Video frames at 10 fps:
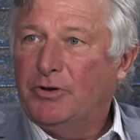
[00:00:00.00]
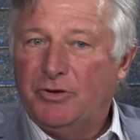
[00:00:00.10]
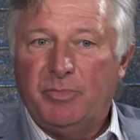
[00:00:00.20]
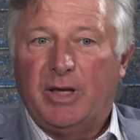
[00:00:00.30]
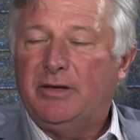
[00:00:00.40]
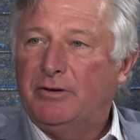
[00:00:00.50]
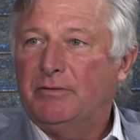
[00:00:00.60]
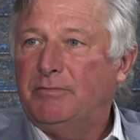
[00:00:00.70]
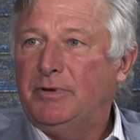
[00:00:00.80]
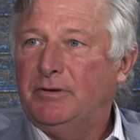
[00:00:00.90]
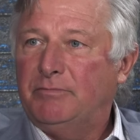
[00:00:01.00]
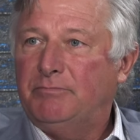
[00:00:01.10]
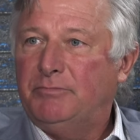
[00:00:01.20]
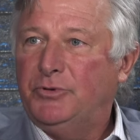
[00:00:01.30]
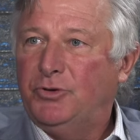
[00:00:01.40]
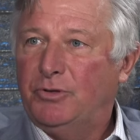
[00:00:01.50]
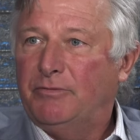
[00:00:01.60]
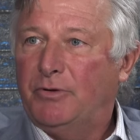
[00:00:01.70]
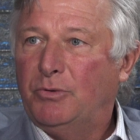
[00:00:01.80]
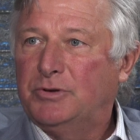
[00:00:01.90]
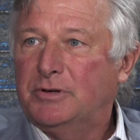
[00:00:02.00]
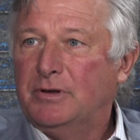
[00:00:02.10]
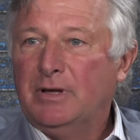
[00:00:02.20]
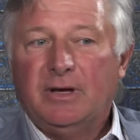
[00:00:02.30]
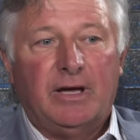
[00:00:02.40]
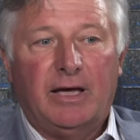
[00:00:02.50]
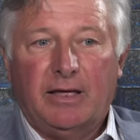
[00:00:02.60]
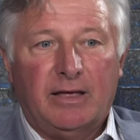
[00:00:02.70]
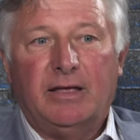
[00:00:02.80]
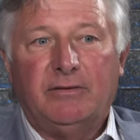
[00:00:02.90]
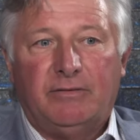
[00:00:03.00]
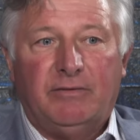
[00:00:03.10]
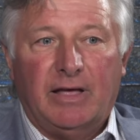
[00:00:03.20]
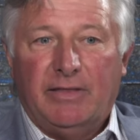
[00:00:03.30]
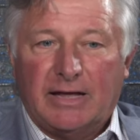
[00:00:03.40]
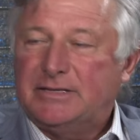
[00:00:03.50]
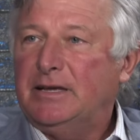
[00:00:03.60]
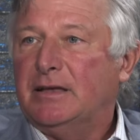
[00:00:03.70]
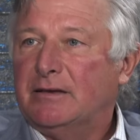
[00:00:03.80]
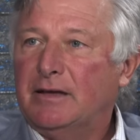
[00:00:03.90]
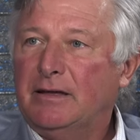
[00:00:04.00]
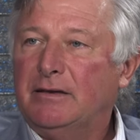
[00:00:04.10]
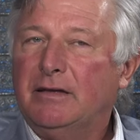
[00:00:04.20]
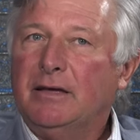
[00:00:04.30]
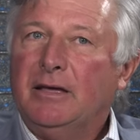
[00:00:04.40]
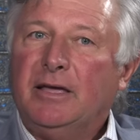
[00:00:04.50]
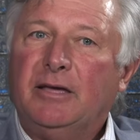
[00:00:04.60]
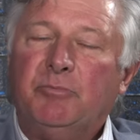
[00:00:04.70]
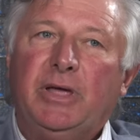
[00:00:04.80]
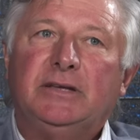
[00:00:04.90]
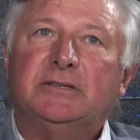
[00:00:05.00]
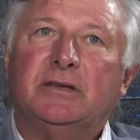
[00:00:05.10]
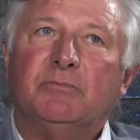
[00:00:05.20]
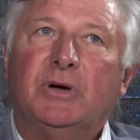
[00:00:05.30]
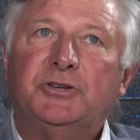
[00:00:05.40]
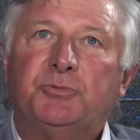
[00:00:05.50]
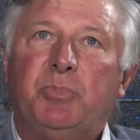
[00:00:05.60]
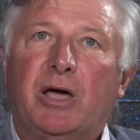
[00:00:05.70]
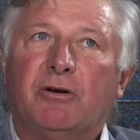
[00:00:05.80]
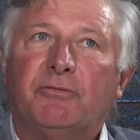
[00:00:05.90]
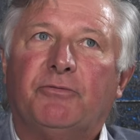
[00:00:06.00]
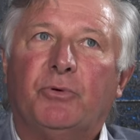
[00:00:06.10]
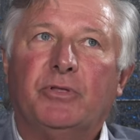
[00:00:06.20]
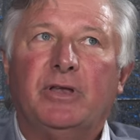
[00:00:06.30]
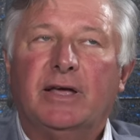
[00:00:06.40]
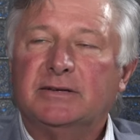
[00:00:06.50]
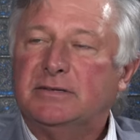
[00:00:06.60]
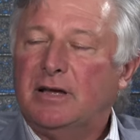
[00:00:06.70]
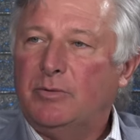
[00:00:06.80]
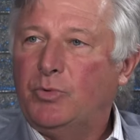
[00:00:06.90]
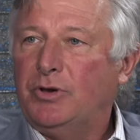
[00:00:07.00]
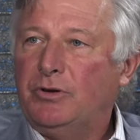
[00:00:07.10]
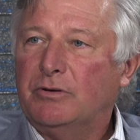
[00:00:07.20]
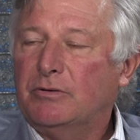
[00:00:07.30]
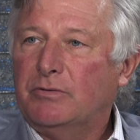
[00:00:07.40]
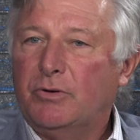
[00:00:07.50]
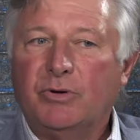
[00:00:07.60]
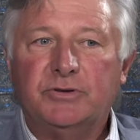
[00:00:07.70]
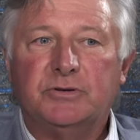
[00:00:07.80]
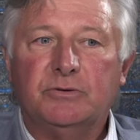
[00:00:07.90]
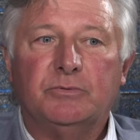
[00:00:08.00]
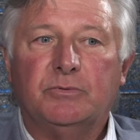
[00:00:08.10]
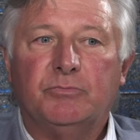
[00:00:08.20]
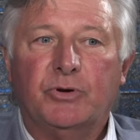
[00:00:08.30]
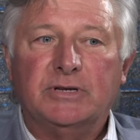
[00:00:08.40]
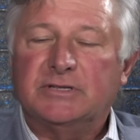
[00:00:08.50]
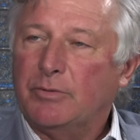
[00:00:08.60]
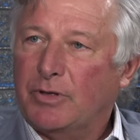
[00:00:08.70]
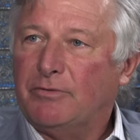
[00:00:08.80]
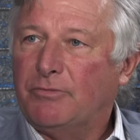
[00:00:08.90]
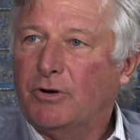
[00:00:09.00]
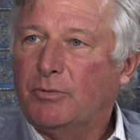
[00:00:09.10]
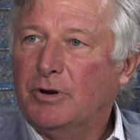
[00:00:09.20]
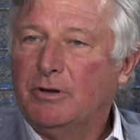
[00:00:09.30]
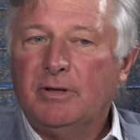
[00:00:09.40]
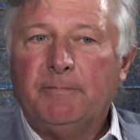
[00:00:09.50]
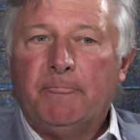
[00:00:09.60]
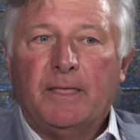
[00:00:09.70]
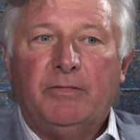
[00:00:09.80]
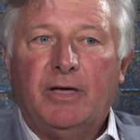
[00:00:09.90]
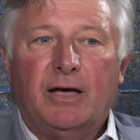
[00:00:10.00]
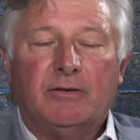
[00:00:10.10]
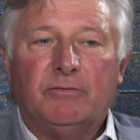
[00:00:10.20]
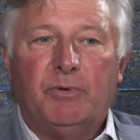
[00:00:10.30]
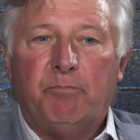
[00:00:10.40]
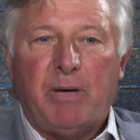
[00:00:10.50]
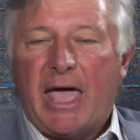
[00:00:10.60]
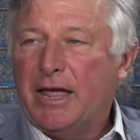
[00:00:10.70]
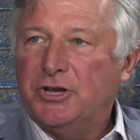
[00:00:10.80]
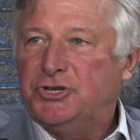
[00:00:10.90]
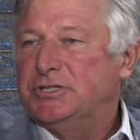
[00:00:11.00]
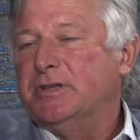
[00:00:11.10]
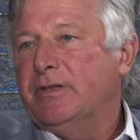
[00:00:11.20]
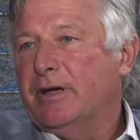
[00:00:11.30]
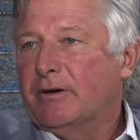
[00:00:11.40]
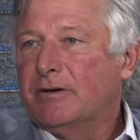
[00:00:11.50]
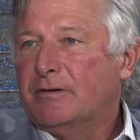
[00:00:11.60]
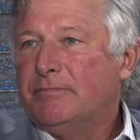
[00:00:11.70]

You make your you do the vote, and, and and, that's it. And it makes it much better for the next time when you're going to bring something forward. Right. That the baggage isn't there.